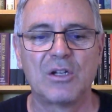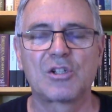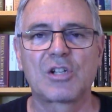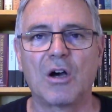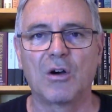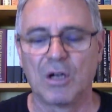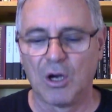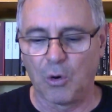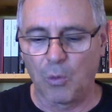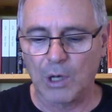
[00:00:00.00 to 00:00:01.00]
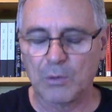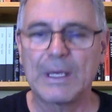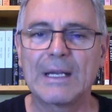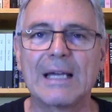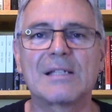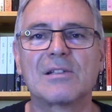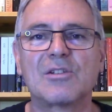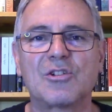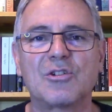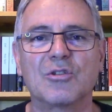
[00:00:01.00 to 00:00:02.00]
So, what we in
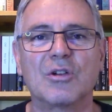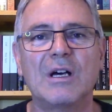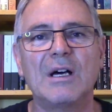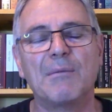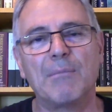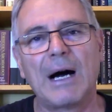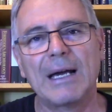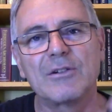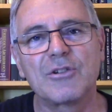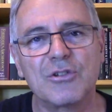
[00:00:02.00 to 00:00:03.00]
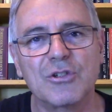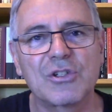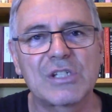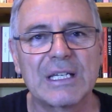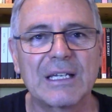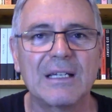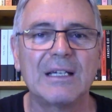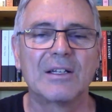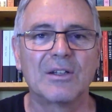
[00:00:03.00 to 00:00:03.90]
essence do by introducing